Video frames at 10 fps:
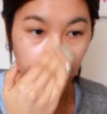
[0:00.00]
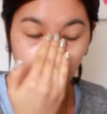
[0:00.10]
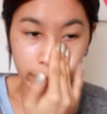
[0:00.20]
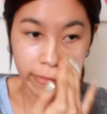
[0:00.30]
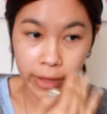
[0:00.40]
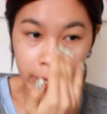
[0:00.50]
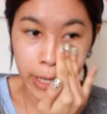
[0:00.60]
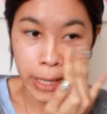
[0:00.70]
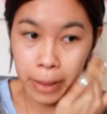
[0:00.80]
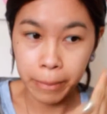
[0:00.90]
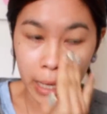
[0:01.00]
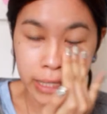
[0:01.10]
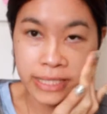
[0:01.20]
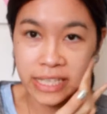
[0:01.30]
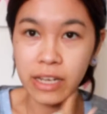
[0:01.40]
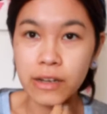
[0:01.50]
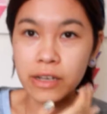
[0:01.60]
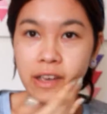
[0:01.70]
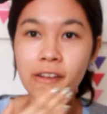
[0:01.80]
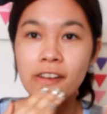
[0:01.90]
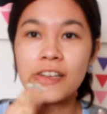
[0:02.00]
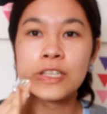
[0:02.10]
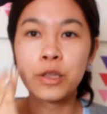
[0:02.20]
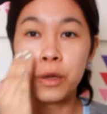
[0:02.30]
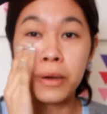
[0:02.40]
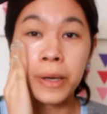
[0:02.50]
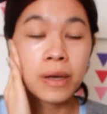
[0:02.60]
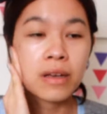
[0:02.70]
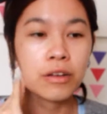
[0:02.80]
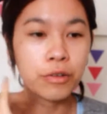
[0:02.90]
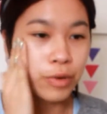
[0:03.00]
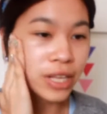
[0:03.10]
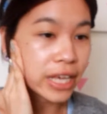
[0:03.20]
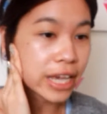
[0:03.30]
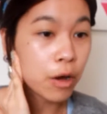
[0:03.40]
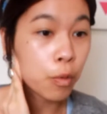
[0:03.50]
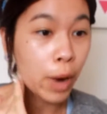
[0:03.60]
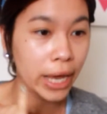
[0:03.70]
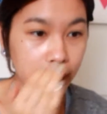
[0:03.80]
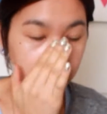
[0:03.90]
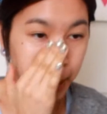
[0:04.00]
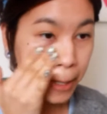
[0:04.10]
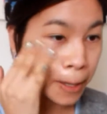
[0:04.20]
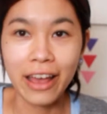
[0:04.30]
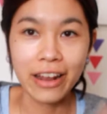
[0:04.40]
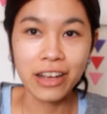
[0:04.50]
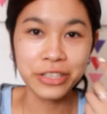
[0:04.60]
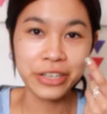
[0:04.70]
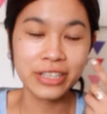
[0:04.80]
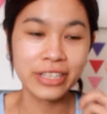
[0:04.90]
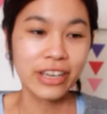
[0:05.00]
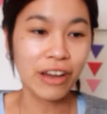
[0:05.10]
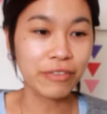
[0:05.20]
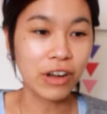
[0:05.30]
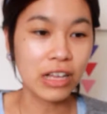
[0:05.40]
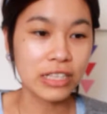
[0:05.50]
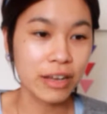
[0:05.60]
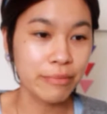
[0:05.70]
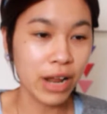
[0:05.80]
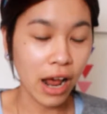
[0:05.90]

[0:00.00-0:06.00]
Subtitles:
hopefully my skin can just look really awake. And as you can see, I've got some